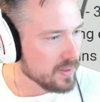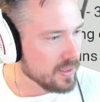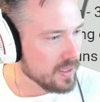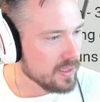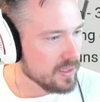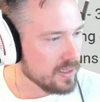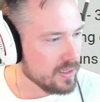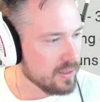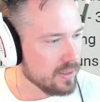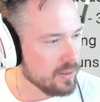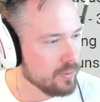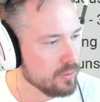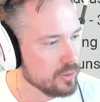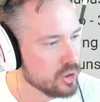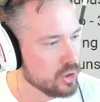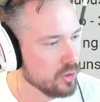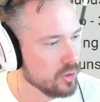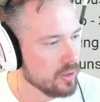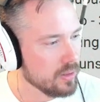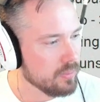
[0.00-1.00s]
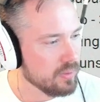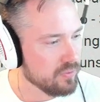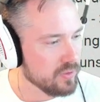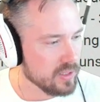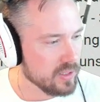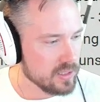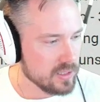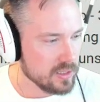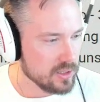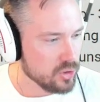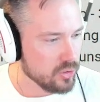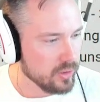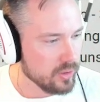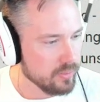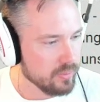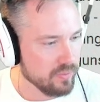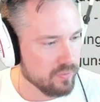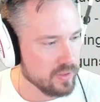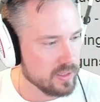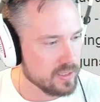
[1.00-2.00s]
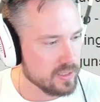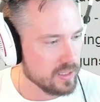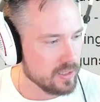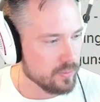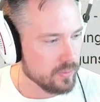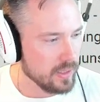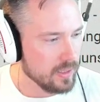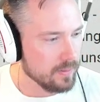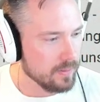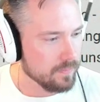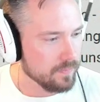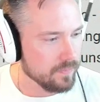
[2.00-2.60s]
It will surely be fixed. Surely be fixed as well.